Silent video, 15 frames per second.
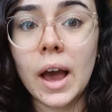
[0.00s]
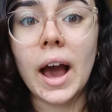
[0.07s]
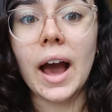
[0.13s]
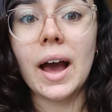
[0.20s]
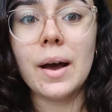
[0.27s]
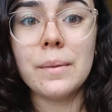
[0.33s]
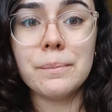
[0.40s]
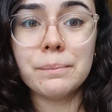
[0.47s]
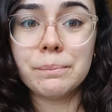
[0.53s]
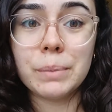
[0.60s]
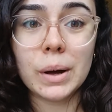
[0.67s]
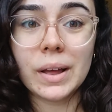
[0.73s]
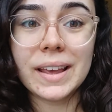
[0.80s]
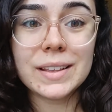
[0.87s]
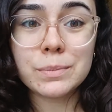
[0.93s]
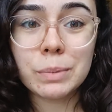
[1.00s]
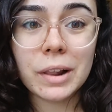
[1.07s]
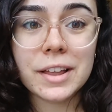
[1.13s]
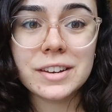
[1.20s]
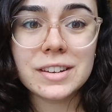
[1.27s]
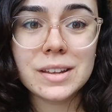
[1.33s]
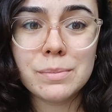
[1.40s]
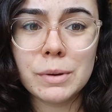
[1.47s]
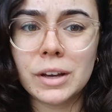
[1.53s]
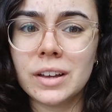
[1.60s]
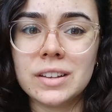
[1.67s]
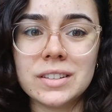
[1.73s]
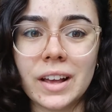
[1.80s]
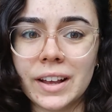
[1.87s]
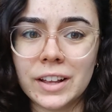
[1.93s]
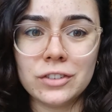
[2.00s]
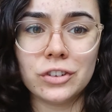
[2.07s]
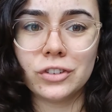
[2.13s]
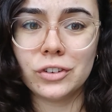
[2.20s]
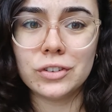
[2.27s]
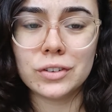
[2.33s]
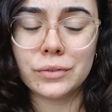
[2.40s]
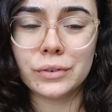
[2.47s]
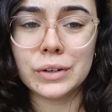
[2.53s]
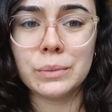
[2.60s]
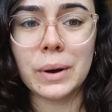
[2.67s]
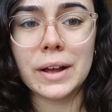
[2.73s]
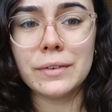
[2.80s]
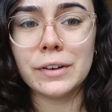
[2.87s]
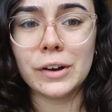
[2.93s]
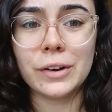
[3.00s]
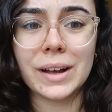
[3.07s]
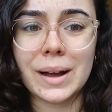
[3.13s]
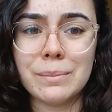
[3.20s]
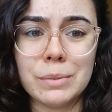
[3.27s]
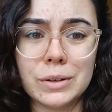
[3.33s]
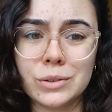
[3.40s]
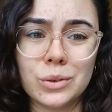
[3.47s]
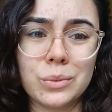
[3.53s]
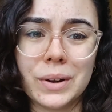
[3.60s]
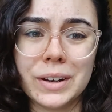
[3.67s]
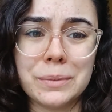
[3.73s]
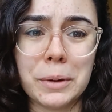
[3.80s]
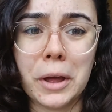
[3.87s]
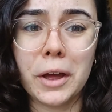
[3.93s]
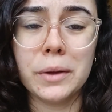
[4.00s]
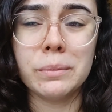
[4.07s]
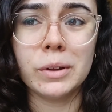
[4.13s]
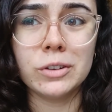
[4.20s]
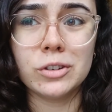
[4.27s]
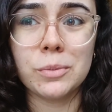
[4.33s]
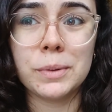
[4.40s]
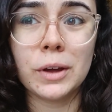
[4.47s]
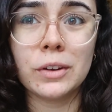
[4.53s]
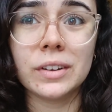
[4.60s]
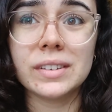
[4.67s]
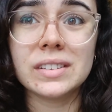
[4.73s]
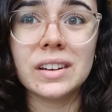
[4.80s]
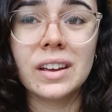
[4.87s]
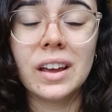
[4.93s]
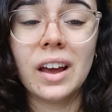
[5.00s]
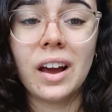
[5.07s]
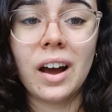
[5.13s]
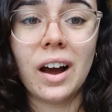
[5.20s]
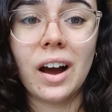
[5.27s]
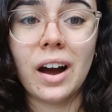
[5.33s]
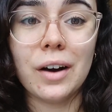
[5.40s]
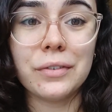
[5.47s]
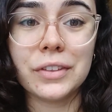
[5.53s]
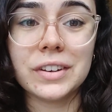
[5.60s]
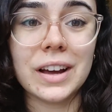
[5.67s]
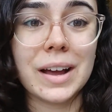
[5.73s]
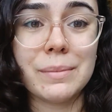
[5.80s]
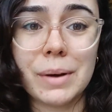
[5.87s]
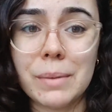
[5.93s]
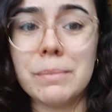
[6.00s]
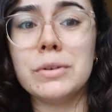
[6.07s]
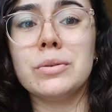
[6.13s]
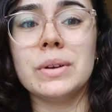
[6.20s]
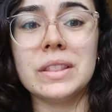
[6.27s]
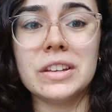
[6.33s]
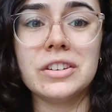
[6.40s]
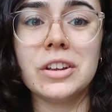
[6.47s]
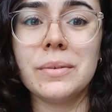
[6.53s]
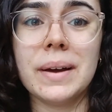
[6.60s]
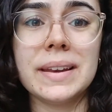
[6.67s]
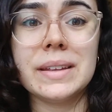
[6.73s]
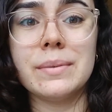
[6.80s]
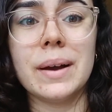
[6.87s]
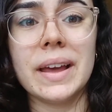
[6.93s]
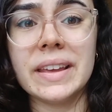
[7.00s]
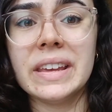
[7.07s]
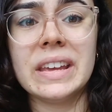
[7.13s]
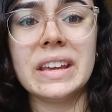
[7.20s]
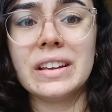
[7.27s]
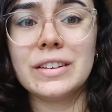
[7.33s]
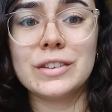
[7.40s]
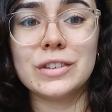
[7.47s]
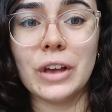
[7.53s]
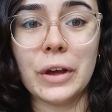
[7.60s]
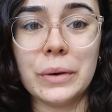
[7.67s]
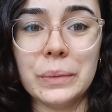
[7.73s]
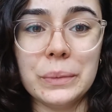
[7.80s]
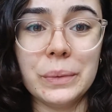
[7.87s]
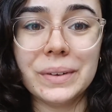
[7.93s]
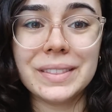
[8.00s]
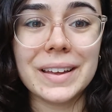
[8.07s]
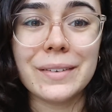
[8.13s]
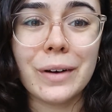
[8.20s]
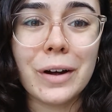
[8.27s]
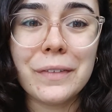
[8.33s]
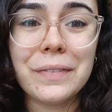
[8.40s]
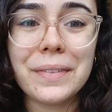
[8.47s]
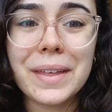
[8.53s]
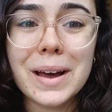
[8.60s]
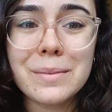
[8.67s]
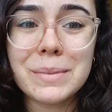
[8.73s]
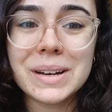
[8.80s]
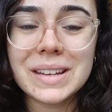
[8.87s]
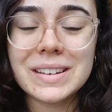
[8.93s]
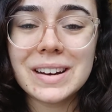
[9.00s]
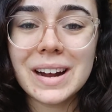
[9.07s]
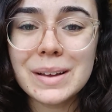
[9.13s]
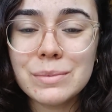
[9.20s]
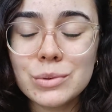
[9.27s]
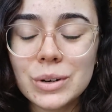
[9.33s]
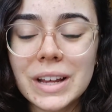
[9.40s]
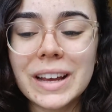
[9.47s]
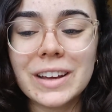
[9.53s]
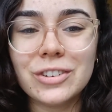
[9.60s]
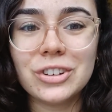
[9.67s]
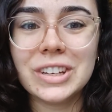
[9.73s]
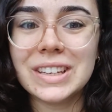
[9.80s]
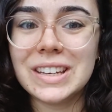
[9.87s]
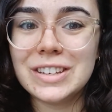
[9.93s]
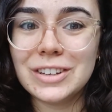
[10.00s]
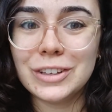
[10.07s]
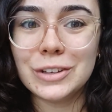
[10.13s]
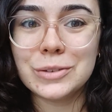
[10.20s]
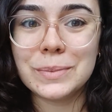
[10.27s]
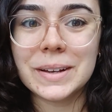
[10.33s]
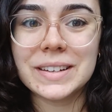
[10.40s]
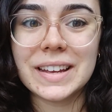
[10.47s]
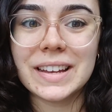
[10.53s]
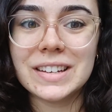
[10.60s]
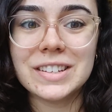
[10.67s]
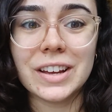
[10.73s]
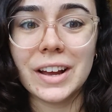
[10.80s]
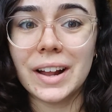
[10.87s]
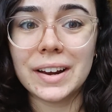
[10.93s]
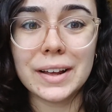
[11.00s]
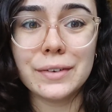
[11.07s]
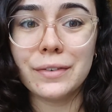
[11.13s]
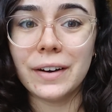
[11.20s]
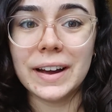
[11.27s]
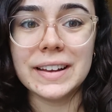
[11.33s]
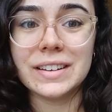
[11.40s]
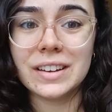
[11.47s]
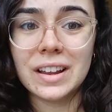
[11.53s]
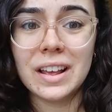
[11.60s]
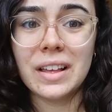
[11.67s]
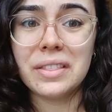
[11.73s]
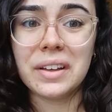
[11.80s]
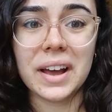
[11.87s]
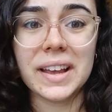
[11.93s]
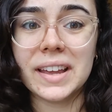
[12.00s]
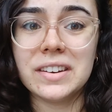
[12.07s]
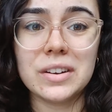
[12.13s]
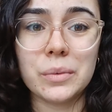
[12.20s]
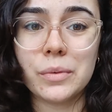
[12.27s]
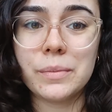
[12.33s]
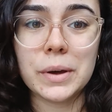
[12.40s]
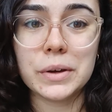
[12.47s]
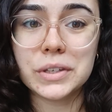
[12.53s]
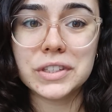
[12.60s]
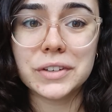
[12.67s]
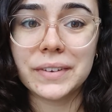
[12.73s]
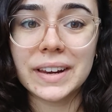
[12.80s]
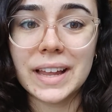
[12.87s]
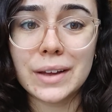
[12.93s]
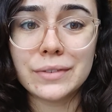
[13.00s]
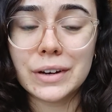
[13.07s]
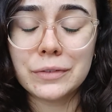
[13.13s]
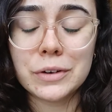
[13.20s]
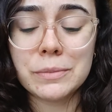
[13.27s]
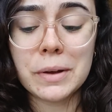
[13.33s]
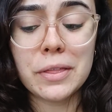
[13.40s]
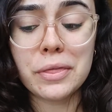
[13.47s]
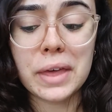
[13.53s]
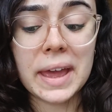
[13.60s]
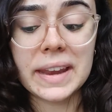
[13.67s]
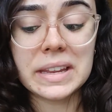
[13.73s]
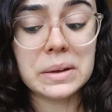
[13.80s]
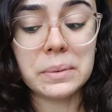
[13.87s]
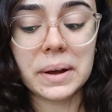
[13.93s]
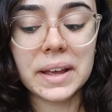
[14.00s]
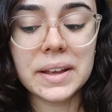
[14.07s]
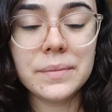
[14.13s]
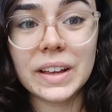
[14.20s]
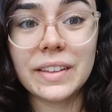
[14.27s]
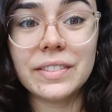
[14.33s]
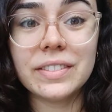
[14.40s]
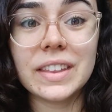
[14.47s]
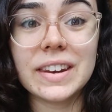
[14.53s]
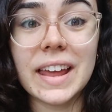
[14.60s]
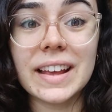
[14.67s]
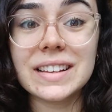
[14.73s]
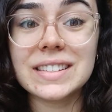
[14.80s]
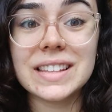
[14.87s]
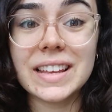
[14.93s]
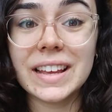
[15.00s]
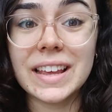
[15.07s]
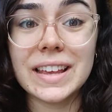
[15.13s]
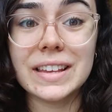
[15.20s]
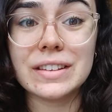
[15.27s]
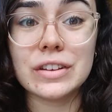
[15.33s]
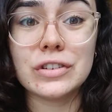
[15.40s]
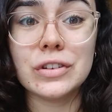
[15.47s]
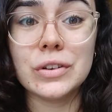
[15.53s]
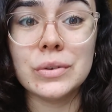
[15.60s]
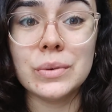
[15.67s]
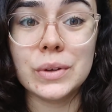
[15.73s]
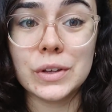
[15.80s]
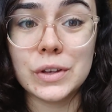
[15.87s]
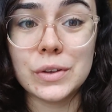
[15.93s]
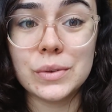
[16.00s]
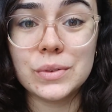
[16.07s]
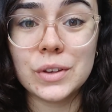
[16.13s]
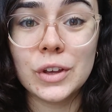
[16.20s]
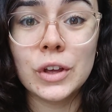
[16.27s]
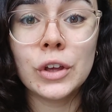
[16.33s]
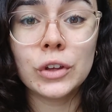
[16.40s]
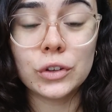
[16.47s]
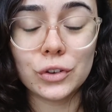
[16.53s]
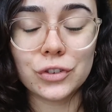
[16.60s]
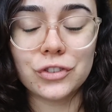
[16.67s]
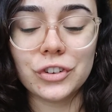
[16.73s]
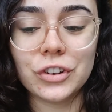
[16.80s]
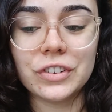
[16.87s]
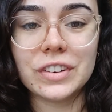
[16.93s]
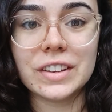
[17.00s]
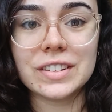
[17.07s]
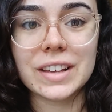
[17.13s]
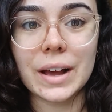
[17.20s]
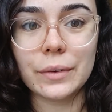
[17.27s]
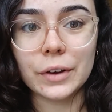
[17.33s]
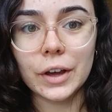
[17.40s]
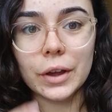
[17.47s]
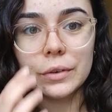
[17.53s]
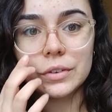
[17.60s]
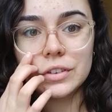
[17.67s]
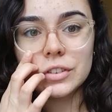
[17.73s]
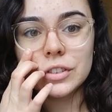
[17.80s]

But it's plenty because I can just use the free Wi-Fi on campus or when I'm at home, and to be honest, half the time I'm between the two anyway, so there aren't that many times when I actually need to use my data, and I find that I end up with most of it left every month anyway. The next thing is to use your student discount code.